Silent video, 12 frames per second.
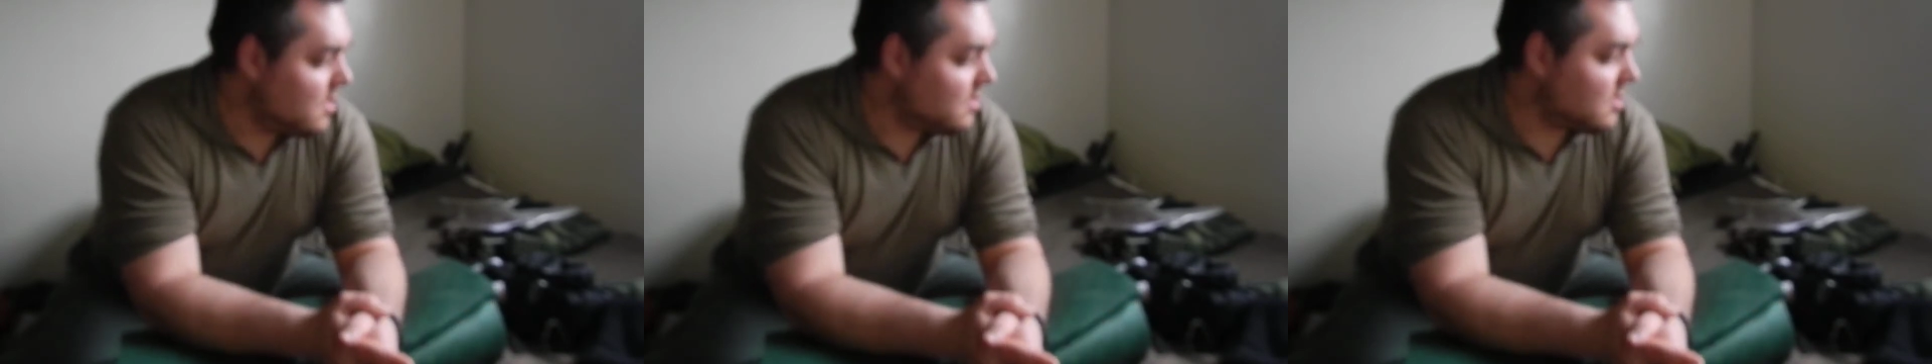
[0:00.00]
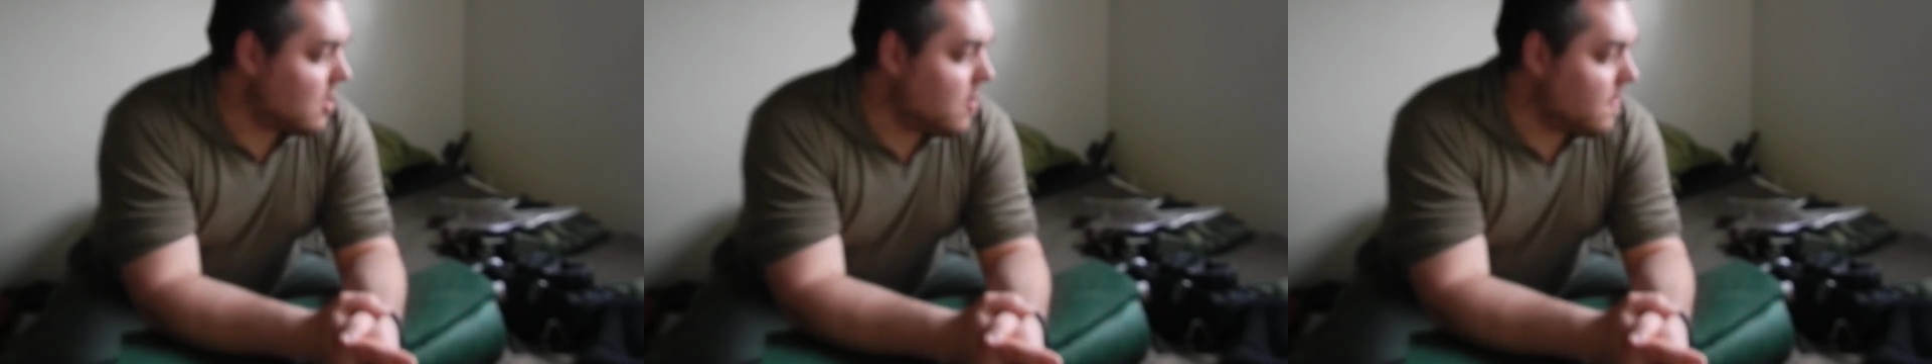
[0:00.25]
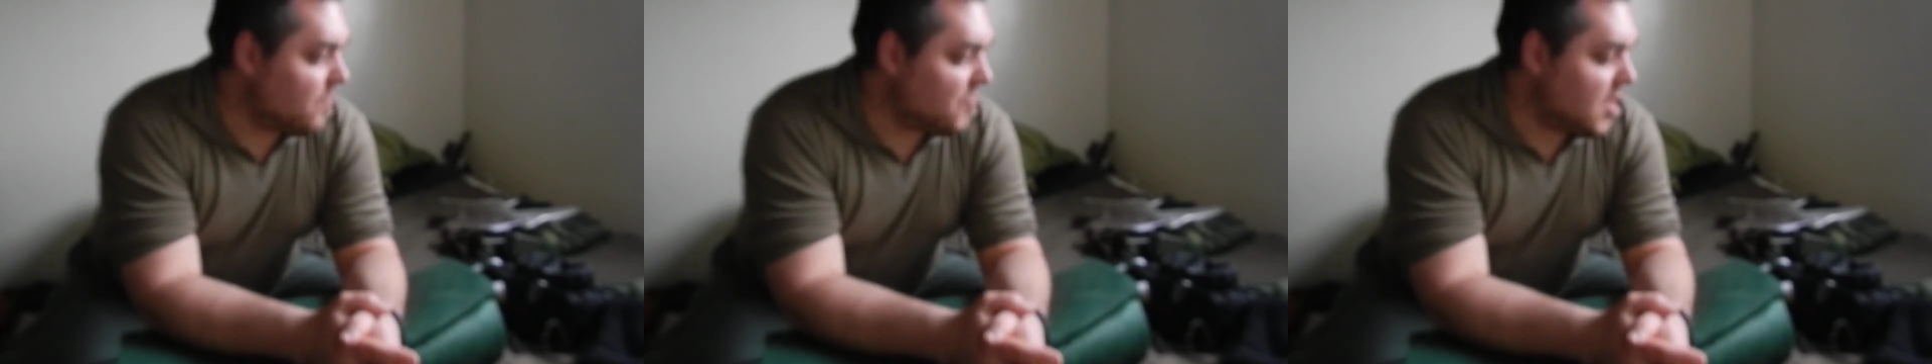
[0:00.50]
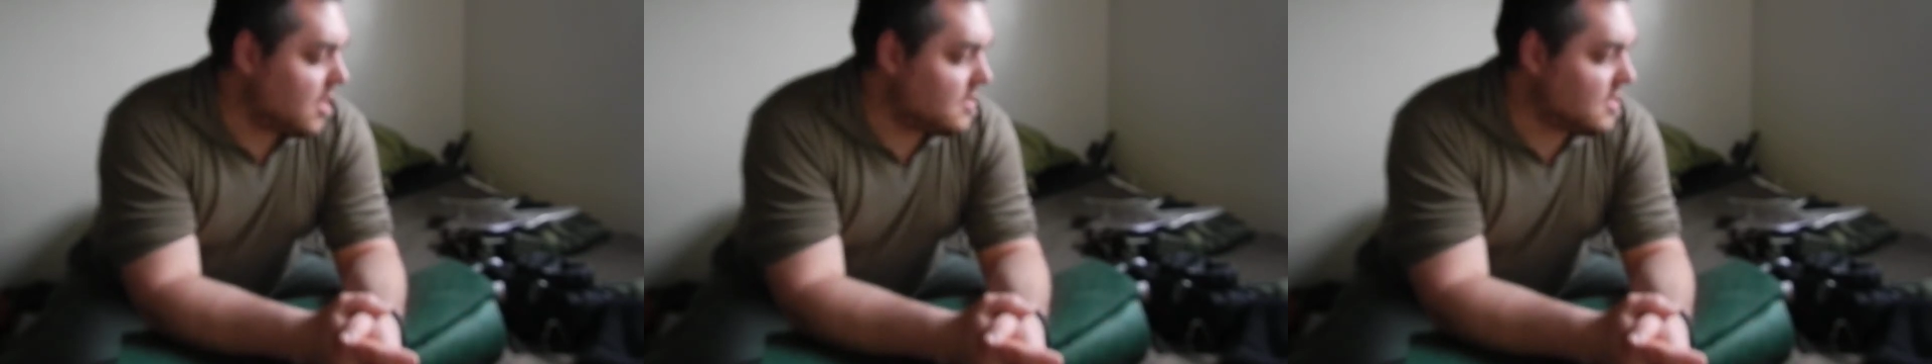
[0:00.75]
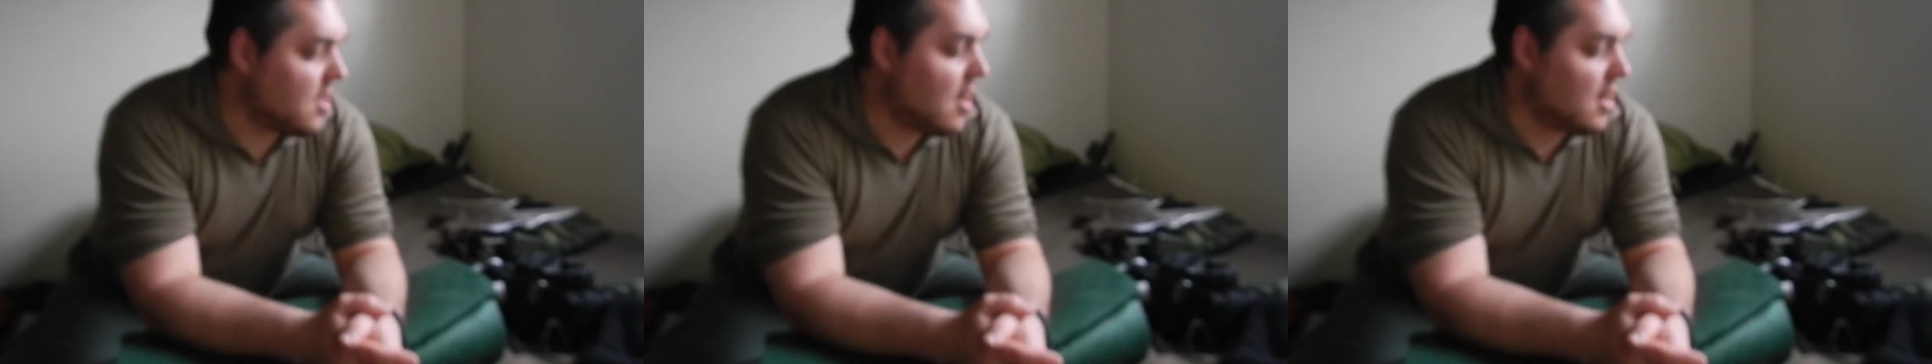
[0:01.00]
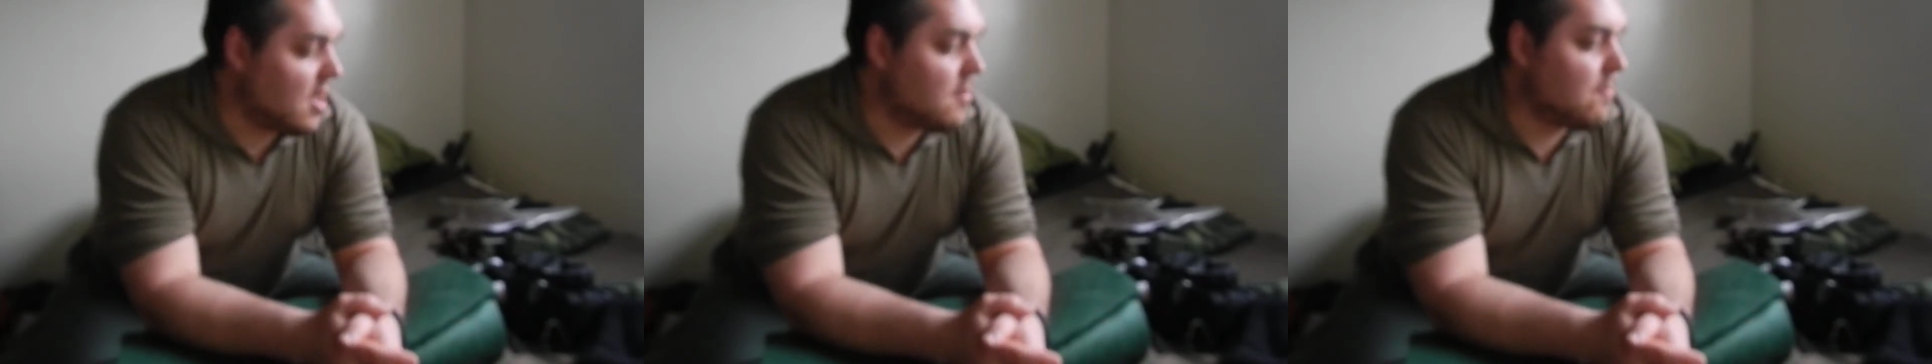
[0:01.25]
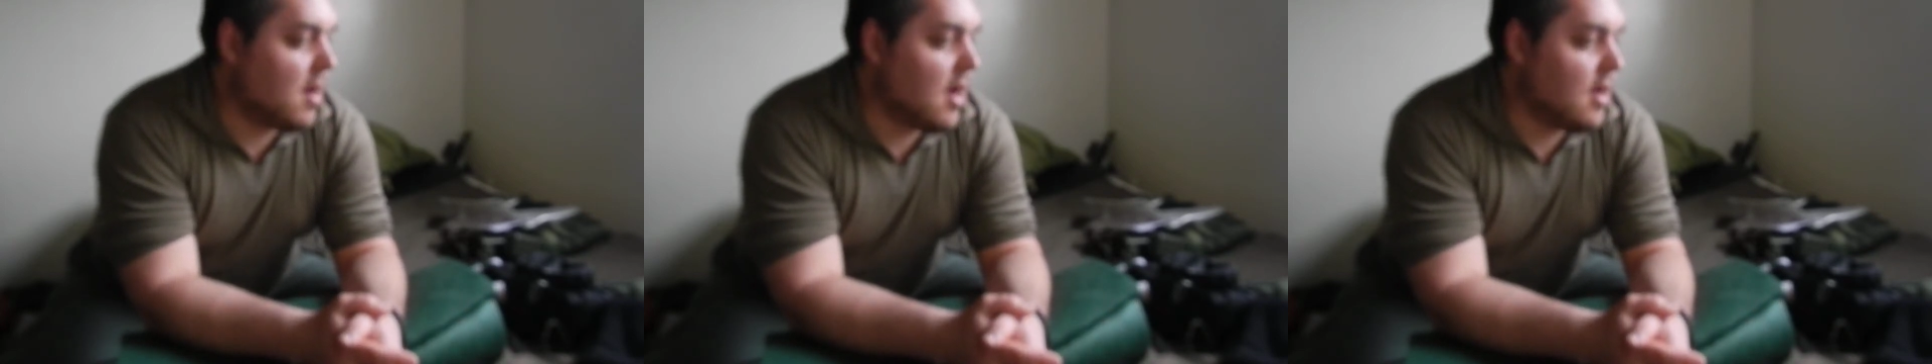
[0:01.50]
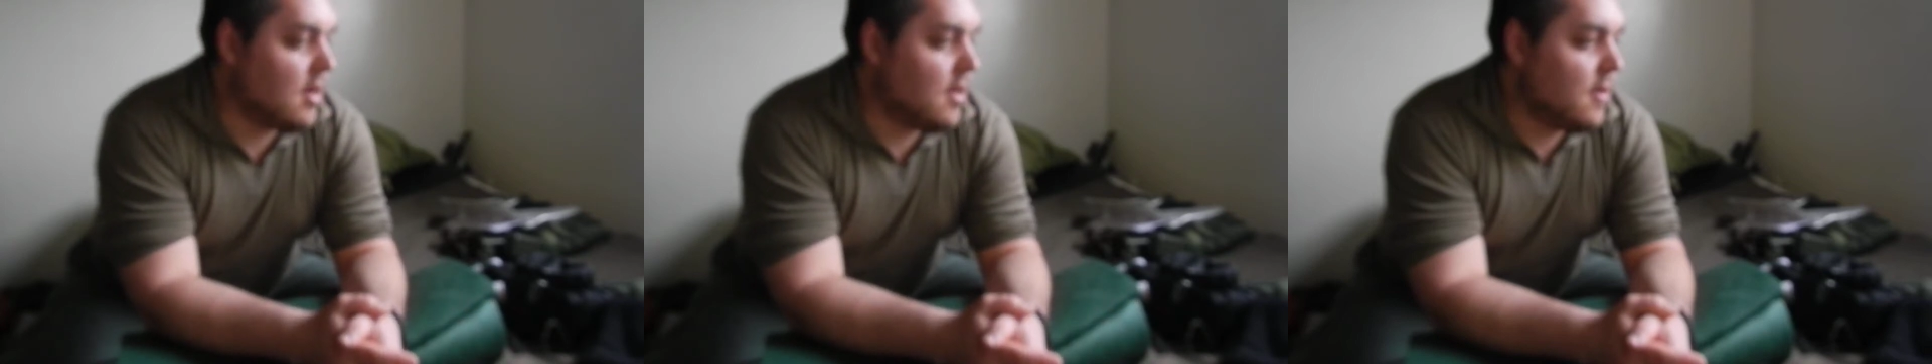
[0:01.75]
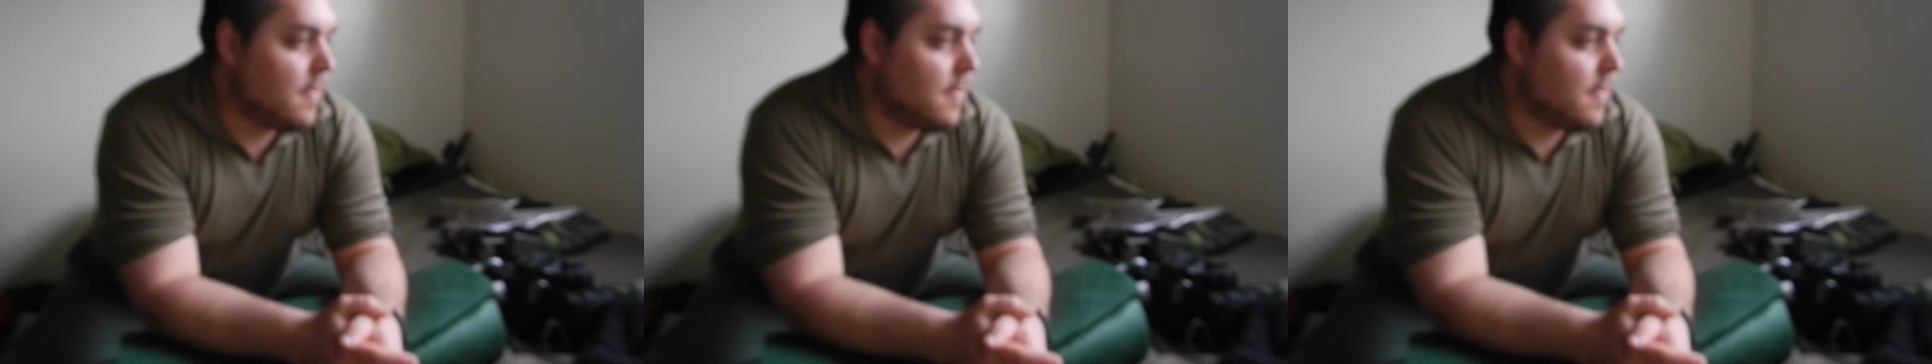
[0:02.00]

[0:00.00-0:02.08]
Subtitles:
So it's not in my